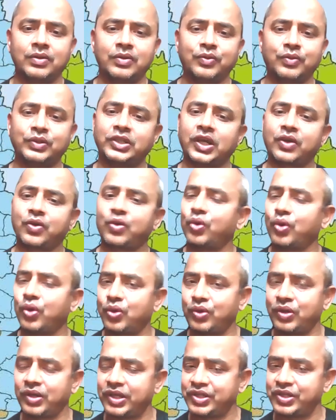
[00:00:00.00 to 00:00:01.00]
with the
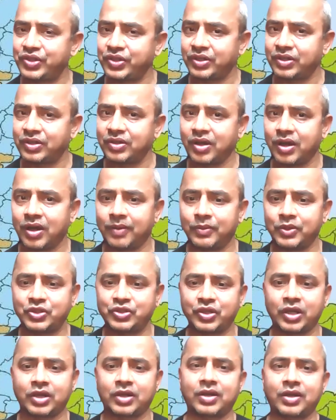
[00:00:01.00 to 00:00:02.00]
coronation of a
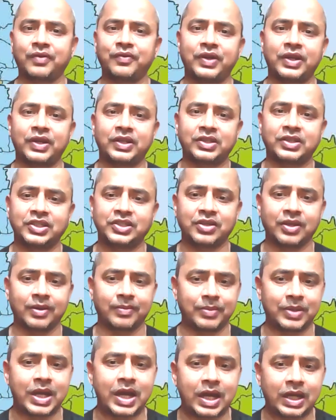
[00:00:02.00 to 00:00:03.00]
Chakravarti
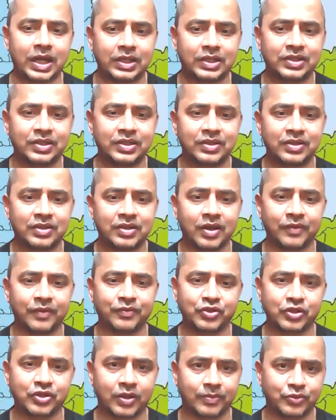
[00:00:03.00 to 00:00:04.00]
Samrat of
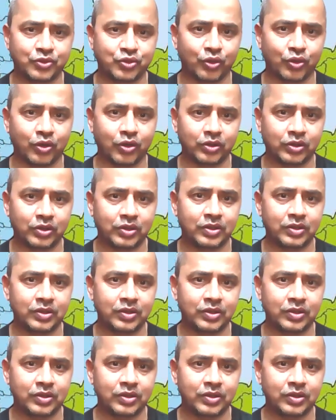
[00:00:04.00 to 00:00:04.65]
some sort